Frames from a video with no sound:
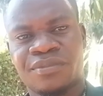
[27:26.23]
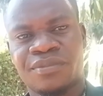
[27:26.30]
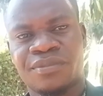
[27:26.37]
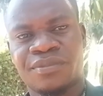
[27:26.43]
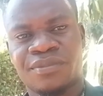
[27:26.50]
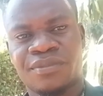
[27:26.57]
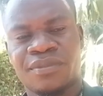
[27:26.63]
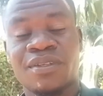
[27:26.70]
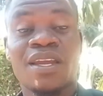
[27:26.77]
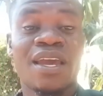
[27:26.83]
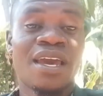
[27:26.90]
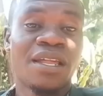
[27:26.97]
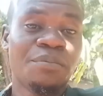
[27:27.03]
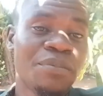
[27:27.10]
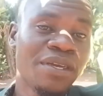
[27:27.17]
And me,
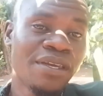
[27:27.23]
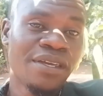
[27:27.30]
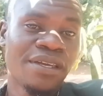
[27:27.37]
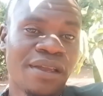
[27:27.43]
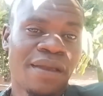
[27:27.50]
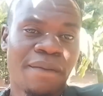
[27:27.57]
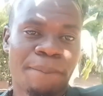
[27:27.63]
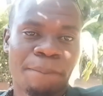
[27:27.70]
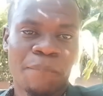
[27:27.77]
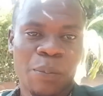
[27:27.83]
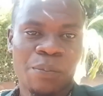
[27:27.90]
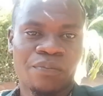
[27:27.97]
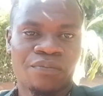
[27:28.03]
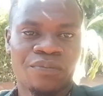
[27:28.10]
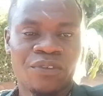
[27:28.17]
for
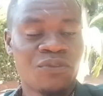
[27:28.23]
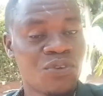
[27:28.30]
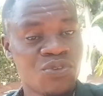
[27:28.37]
sure,